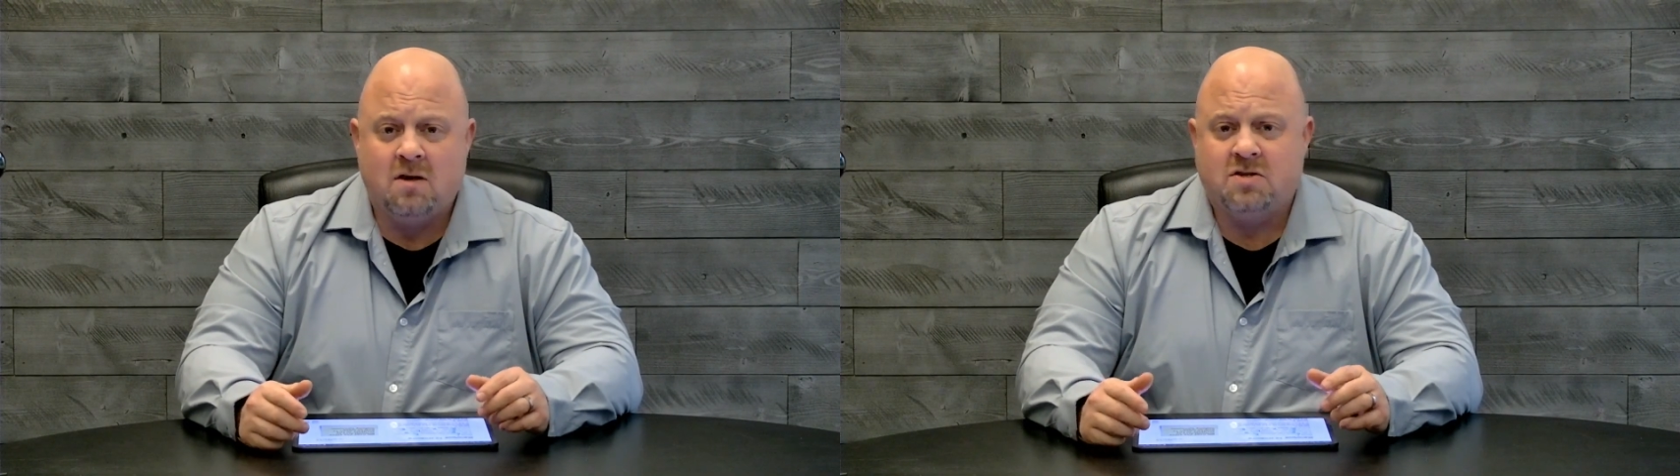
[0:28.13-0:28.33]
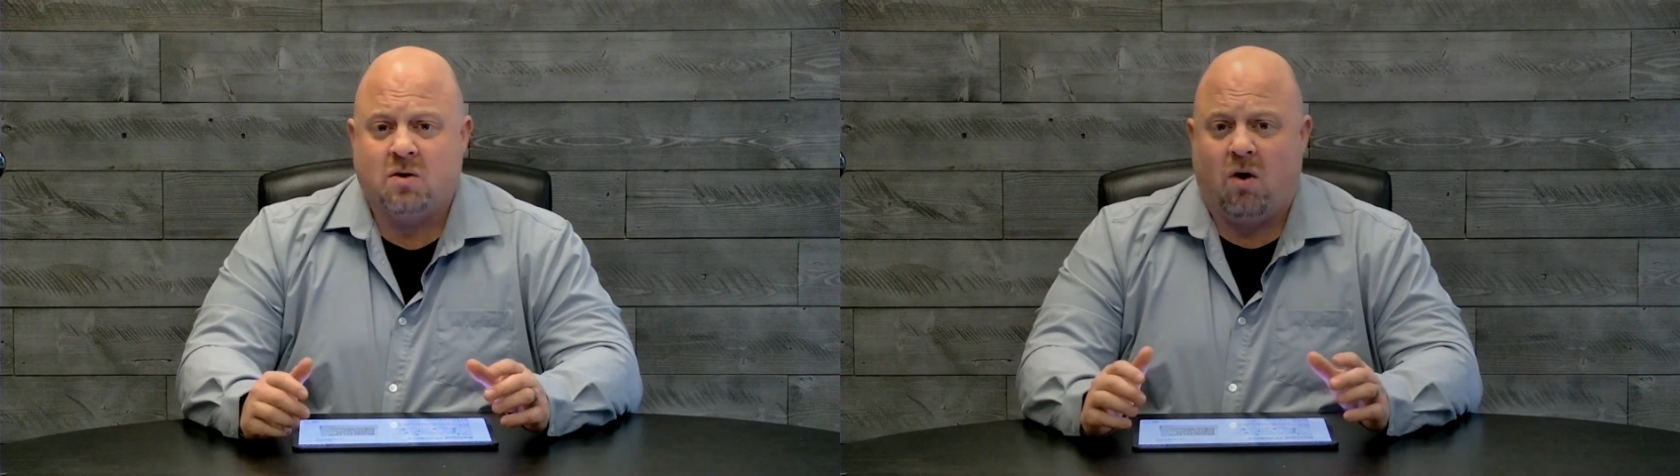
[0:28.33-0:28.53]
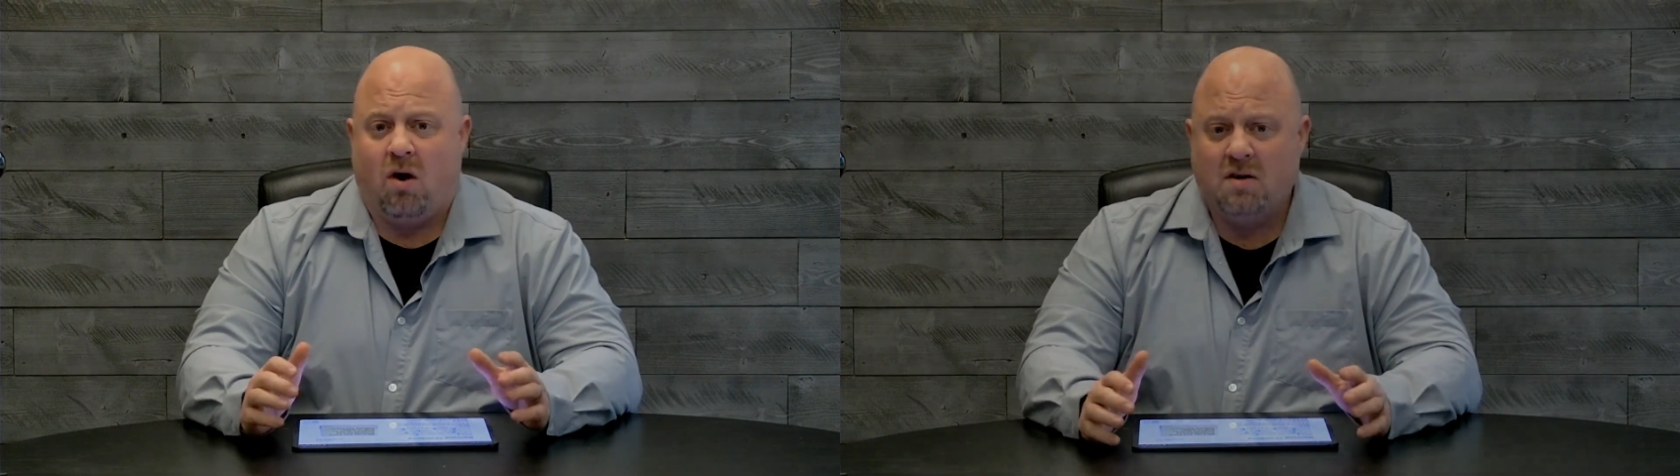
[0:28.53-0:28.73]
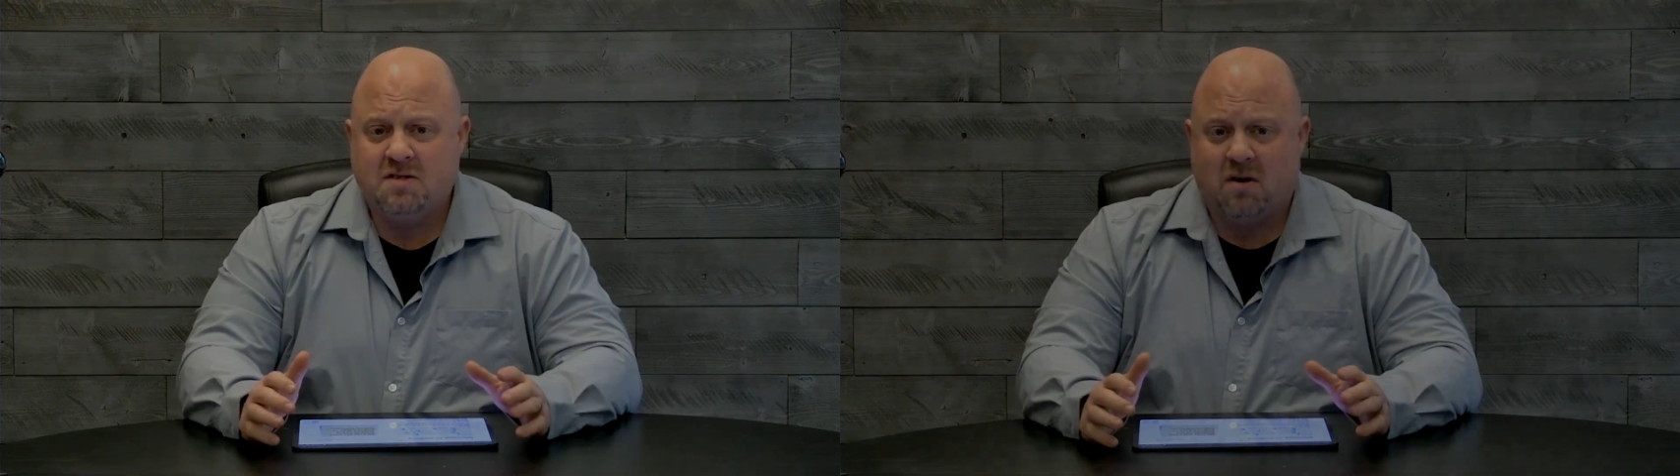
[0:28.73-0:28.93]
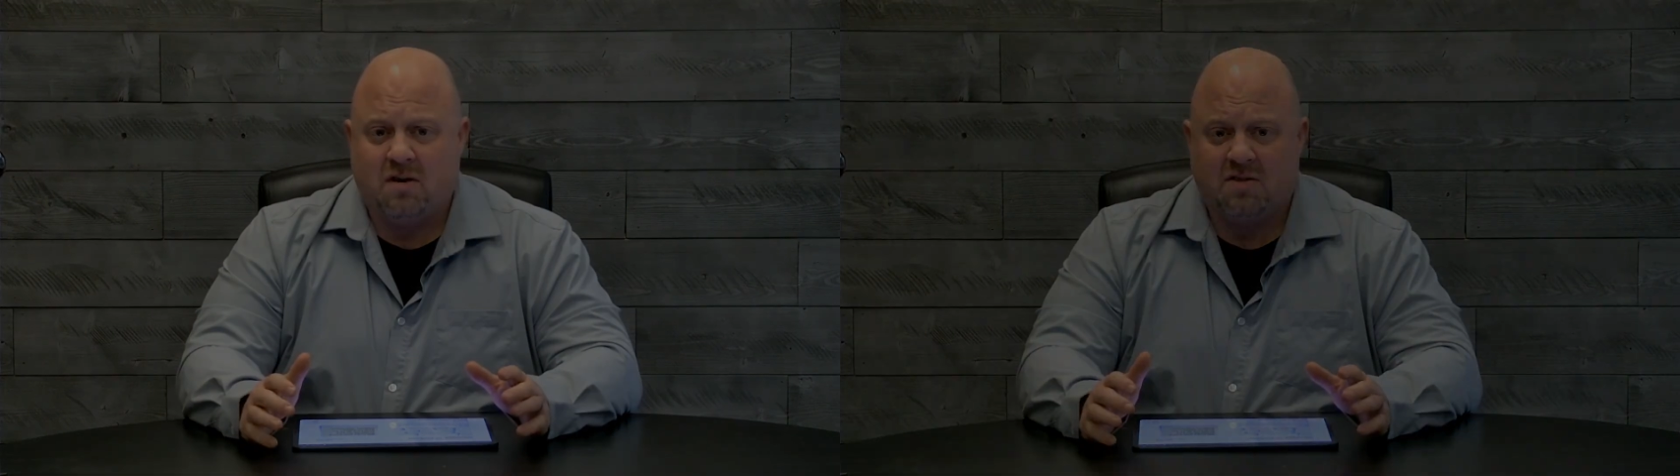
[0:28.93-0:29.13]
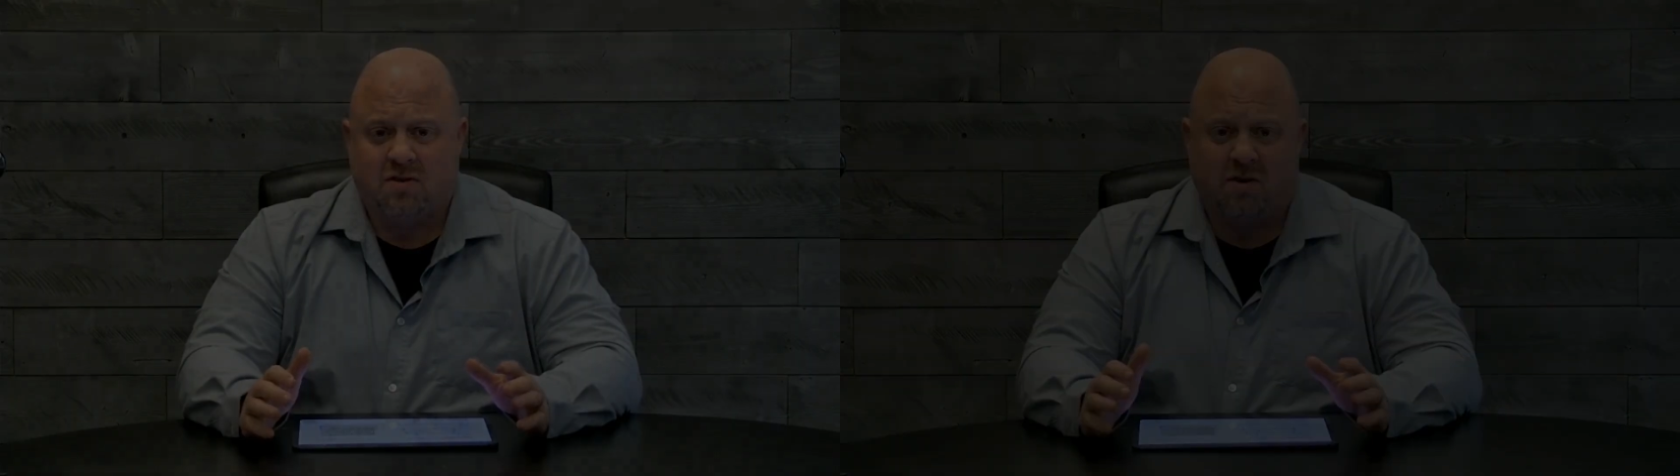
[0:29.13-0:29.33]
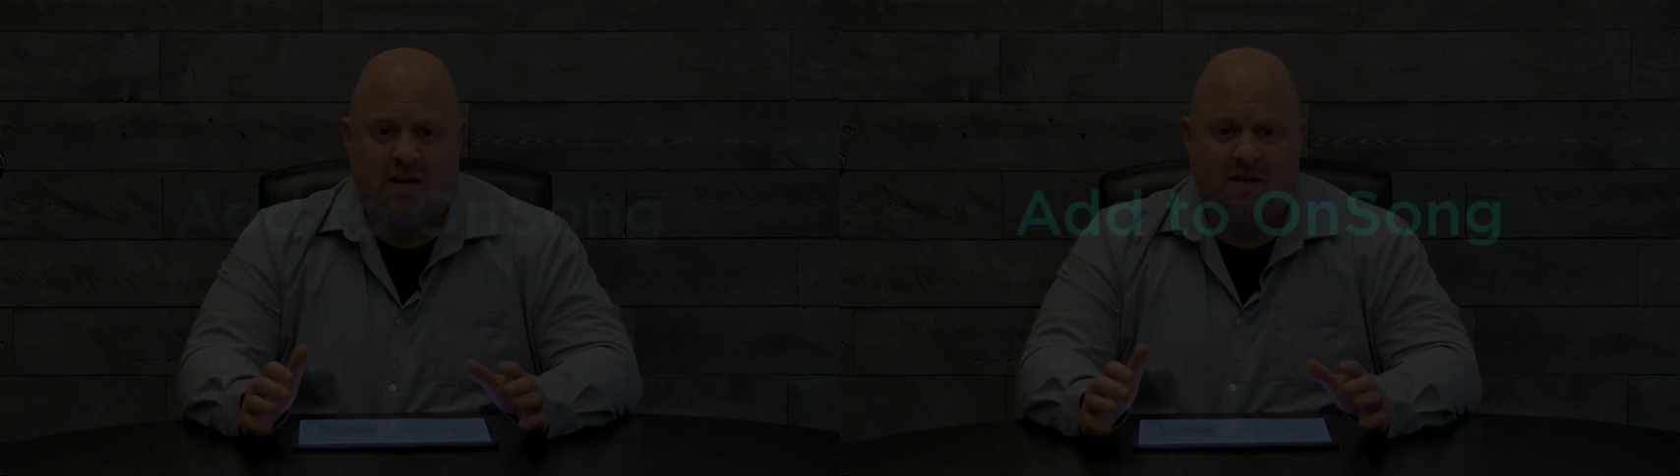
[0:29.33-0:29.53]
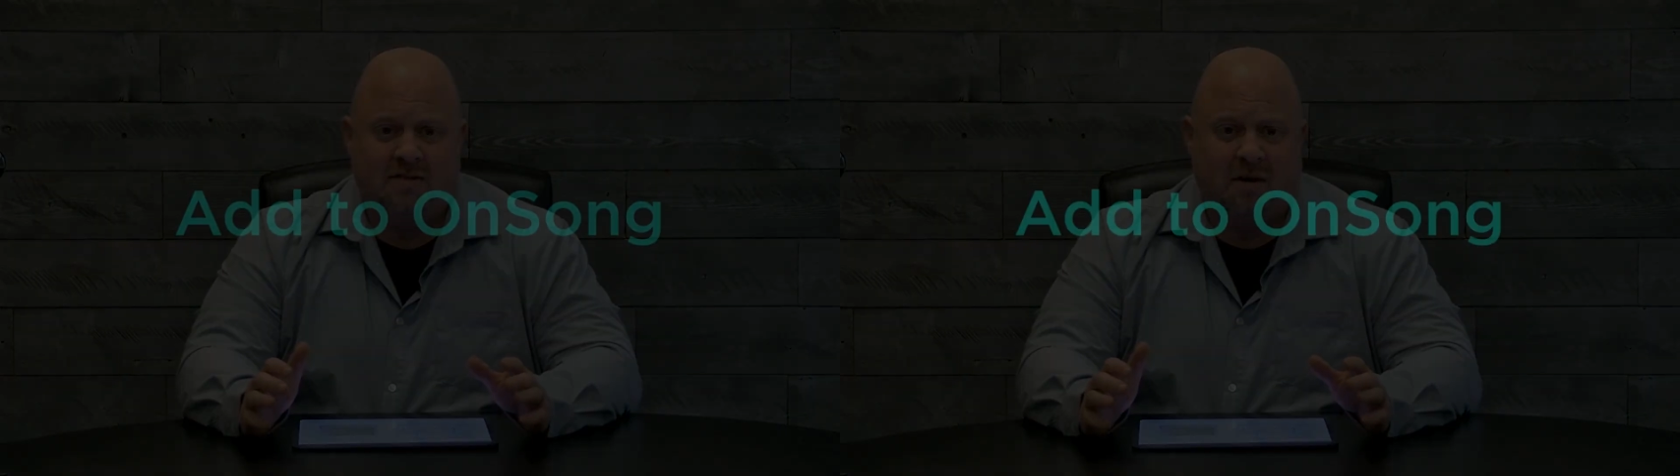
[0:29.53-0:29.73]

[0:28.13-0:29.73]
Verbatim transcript: So OnSong has created